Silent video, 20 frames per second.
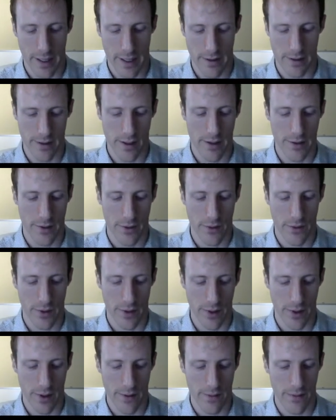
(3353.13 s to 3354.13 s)
It's on the
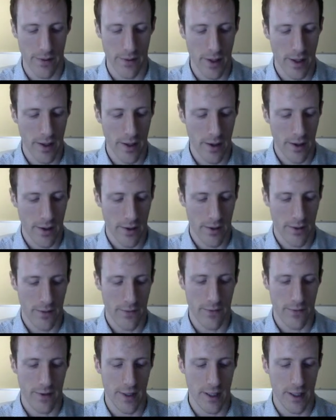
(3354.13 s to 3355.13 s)
order of
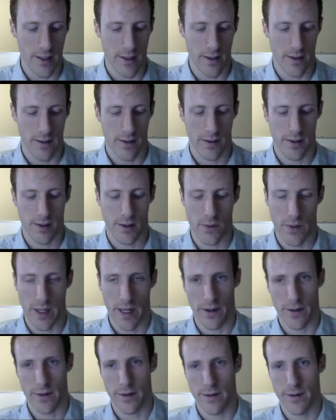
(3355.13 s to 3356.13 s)
v
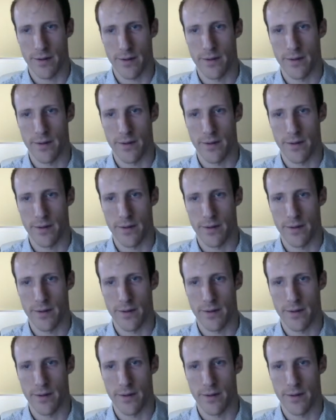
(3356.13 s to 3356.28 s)
squared.